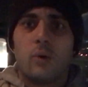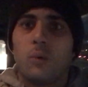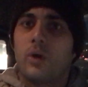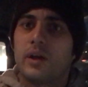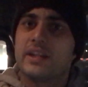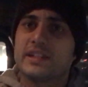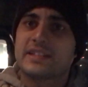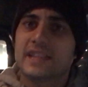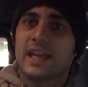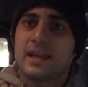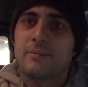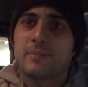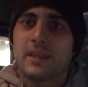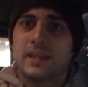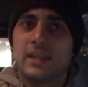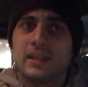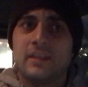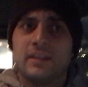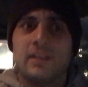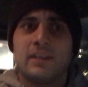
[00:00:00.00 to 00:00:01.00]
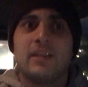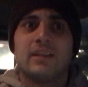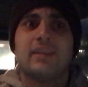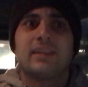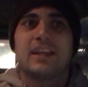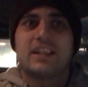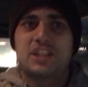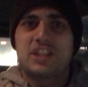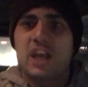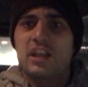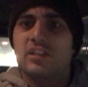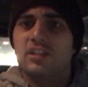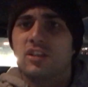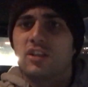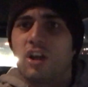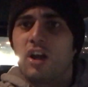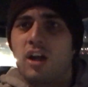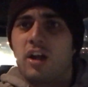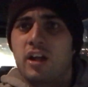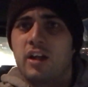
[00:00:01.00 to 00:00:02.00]
What does that mean? They check the
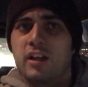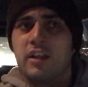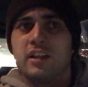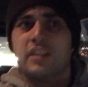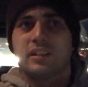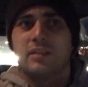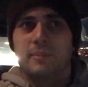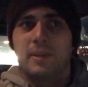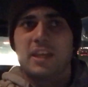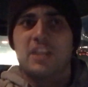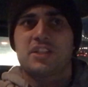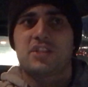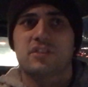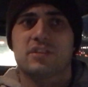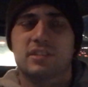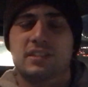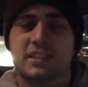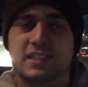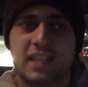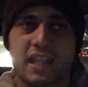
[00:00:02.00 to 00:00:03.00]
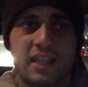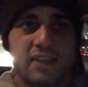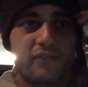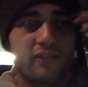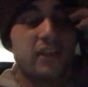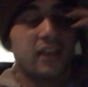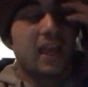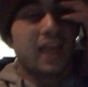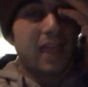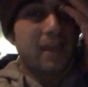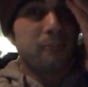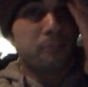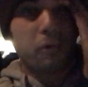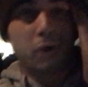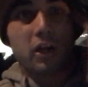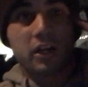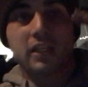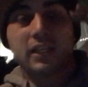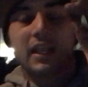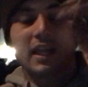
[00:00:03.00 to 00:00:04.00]
car to make sure it's safe. And
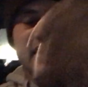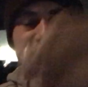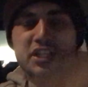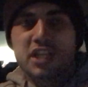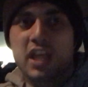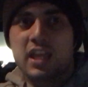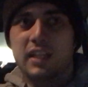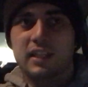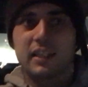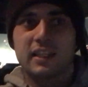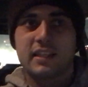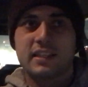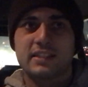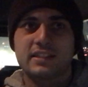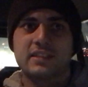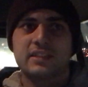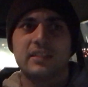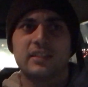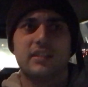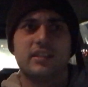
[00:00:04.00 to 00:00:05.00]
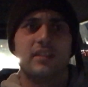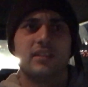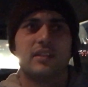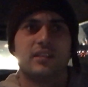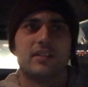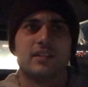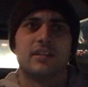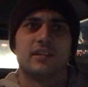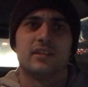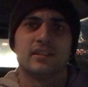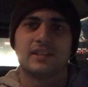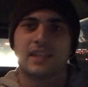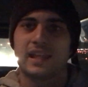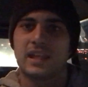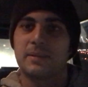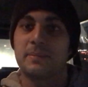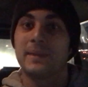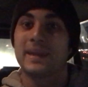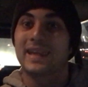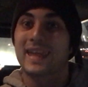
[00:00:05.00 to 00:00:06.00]
part of that checklist
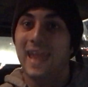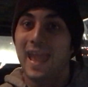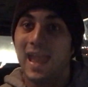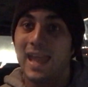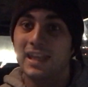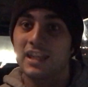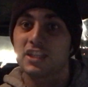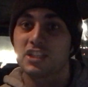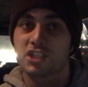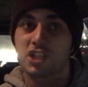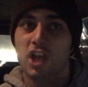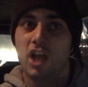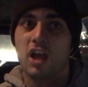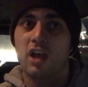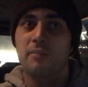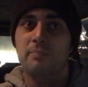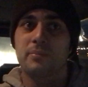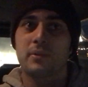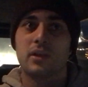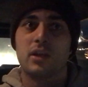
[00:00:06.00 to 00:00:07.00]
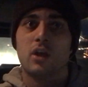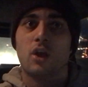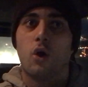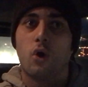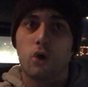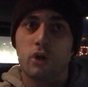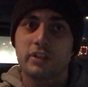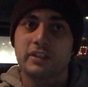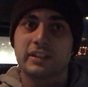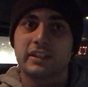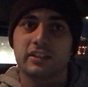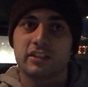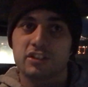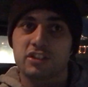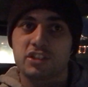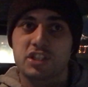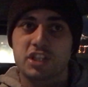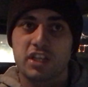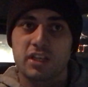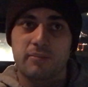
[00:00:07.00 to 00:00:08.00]
that a mechanic shop or
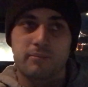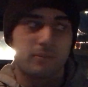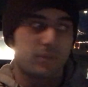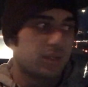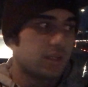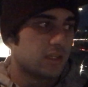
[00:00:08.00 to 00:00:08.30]
dealership